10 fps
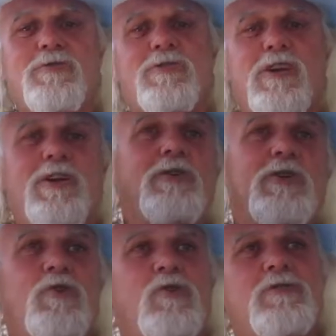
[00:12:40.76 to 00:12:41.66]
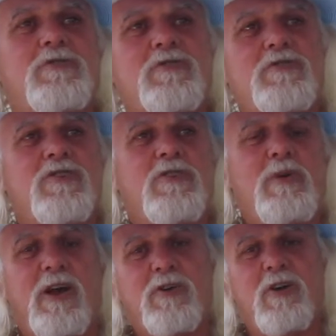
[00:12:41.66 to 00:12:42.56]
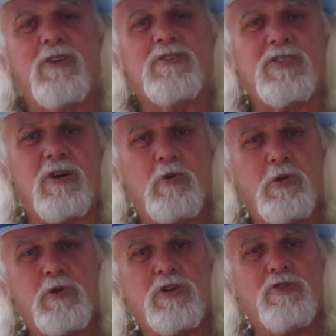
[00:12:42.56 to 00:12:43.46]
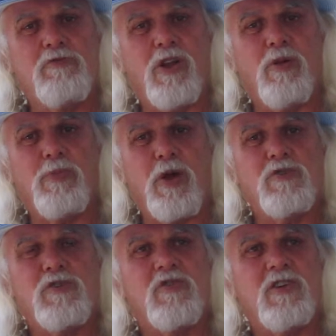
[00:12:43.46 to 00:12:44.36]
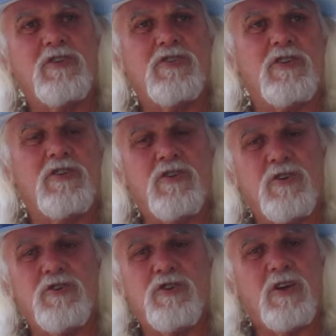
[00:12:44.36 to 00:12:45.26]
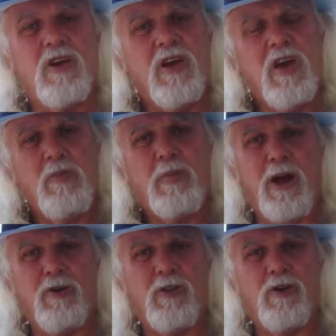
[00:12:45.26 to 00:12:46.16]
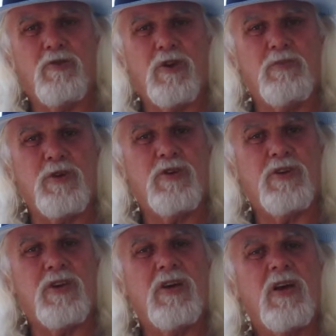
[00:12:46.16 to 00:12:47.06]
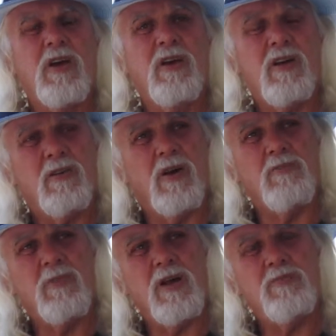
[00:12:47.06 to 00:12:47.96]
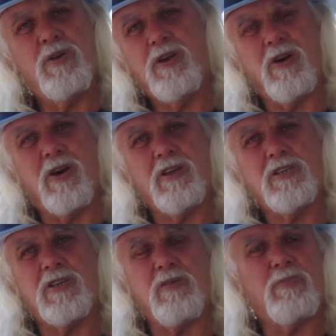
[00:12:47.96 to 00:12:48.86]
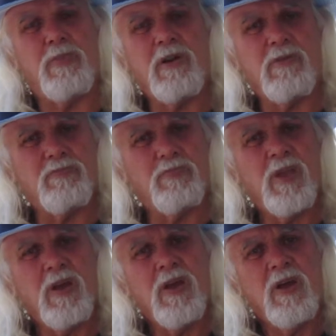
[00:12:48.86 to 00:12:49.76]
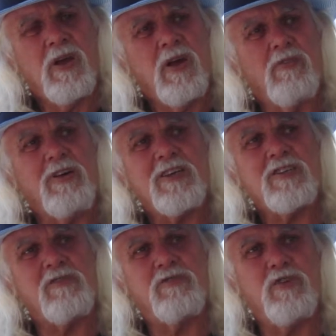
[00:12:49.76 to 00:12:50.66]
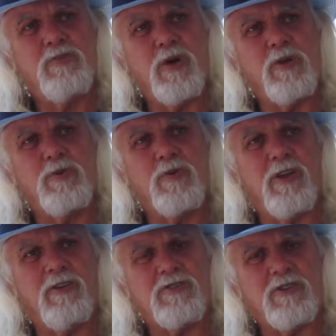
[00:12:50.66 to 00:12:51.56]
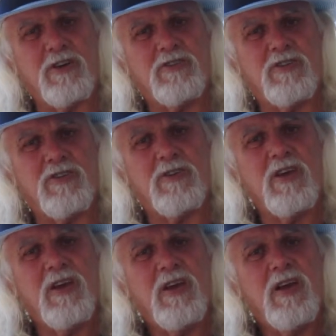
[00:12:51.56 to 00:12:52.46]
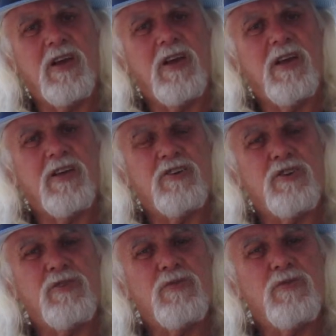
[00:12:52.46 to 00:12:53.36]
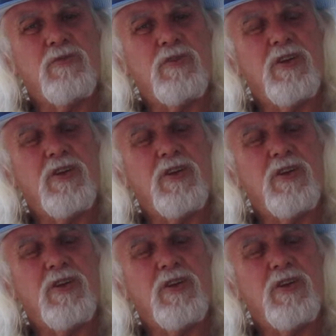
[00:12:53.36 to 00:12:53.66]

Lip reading: and hearing noises in the background. So we would develop those things in each parallel community. I may be crazy, but I've asked a few people that I trusted to